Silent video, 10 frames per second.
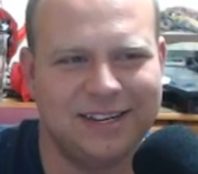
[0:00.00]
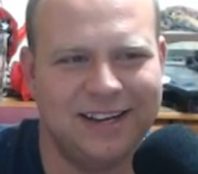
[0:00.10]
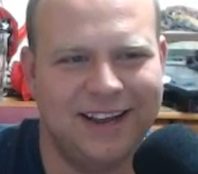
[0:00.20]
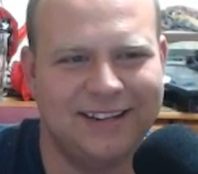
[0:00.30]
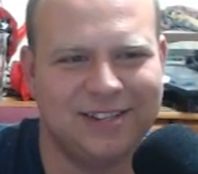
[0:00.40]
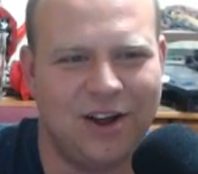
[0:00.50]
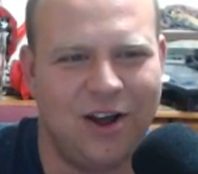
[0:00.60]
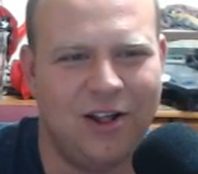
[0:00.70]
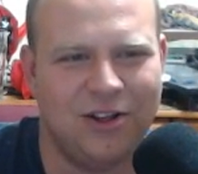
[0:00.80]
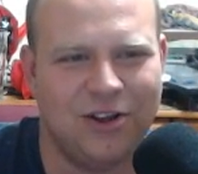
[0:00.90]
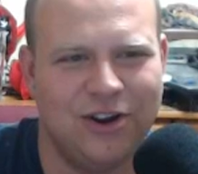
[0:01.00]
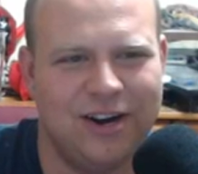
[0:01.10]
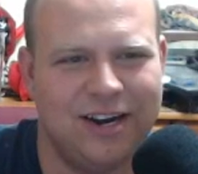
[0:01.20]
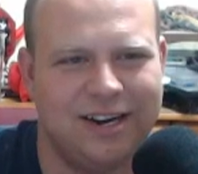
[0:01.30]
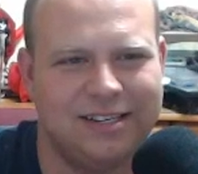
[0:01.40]
it's all
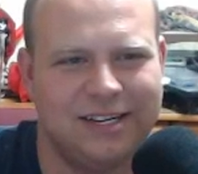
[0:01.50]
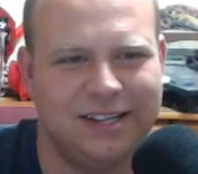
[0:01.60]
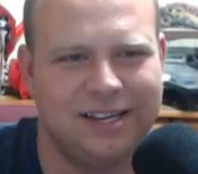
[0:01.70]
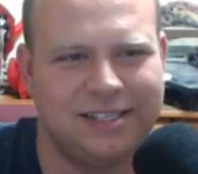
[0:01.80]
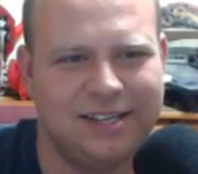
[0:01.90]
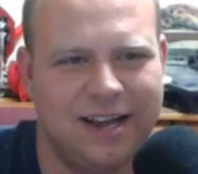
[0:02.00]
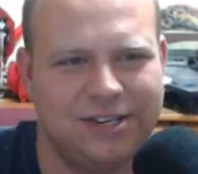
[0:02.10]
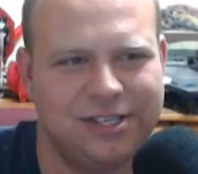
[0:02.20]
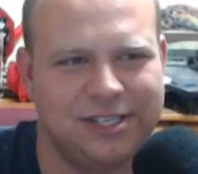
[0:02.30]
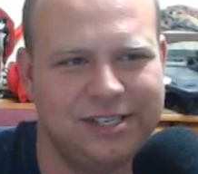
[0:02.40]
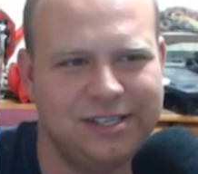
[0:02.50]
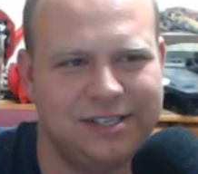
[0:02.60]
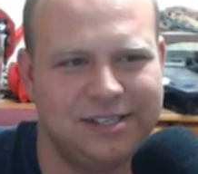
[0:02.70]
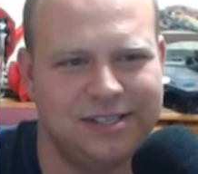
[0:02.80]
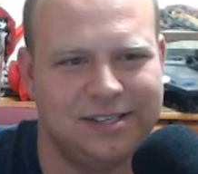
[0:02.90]
good until it
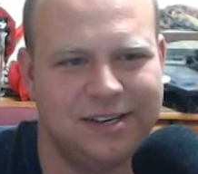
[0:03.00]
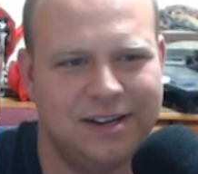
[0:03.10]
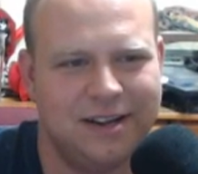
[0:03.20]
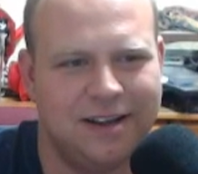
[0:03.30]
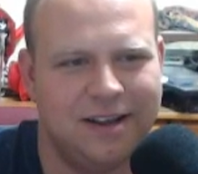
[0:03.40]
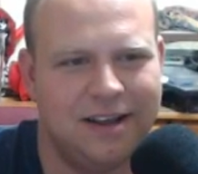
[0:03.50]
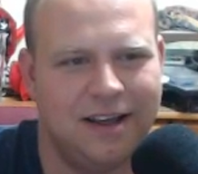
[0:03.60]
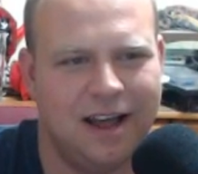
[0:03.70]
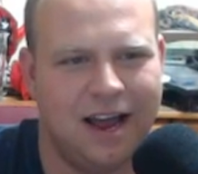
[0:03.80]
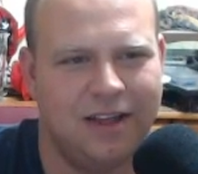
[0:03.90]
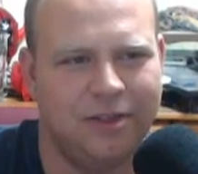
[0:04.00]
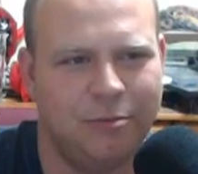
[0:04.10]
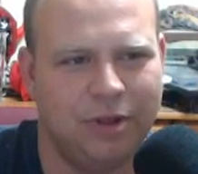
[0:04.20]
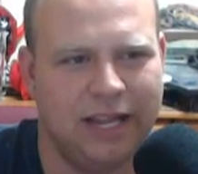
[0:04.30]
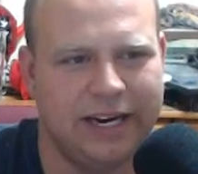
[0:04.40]
touches on the
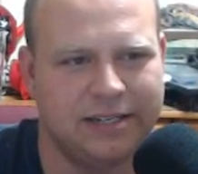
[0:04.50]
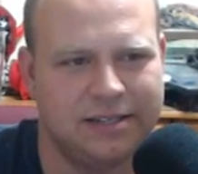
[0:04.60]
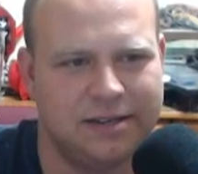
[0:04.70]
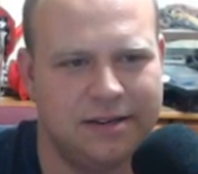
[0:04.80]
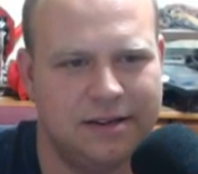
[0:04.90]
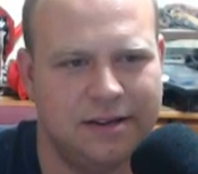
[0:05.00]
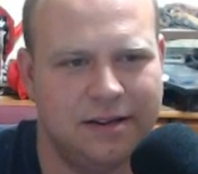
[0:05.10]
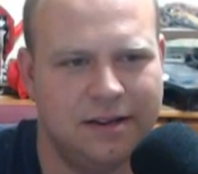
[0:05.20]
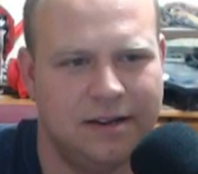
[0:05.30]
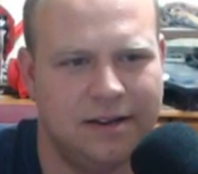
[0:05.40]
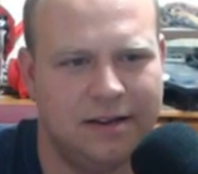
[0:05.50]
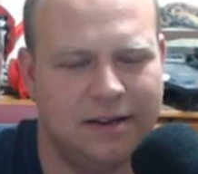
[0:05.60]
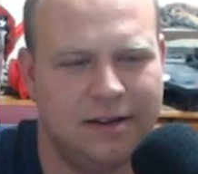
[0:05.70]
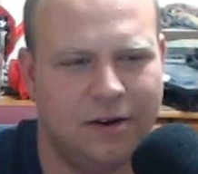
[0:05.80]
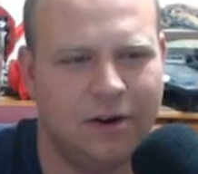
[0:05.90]
plate,
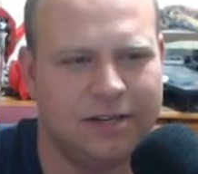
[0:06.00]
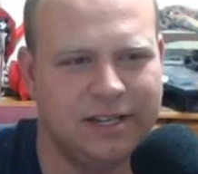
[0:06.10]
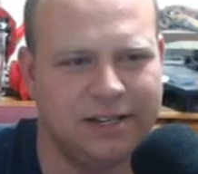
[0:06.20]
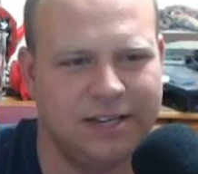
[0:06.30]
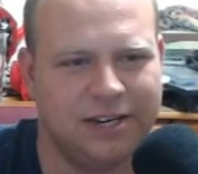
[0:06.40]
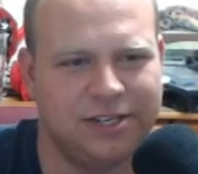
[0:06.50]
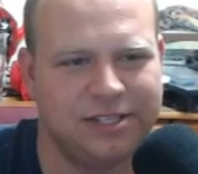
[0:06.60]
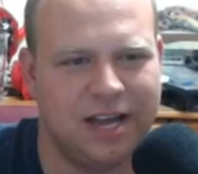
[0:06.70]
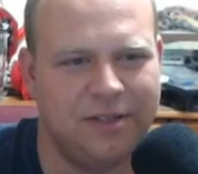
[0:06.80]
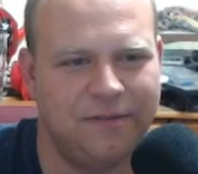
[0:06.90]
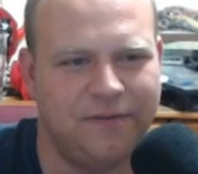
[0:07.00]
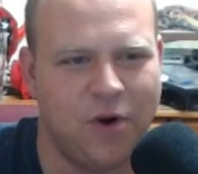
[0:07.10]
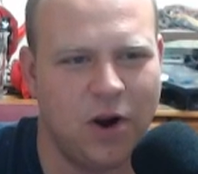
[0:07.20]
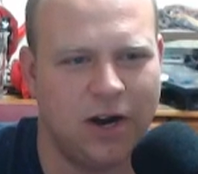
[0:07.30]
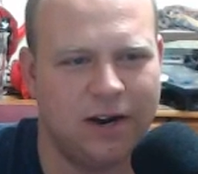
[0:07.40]
or until it touches on the
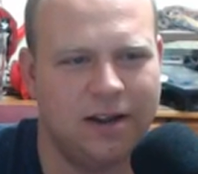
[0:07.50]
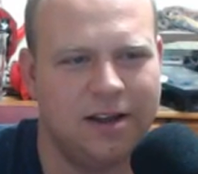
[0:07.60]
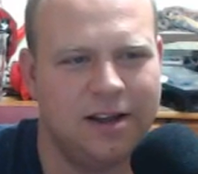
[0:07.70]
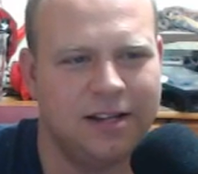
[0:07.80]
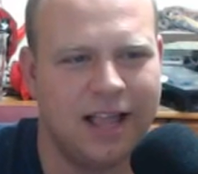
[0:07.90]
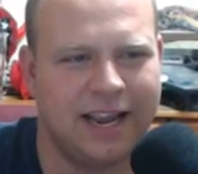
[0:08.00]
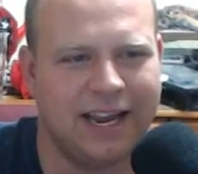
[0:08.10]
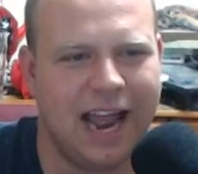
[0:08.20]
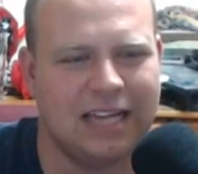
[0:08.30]
fork. Like it has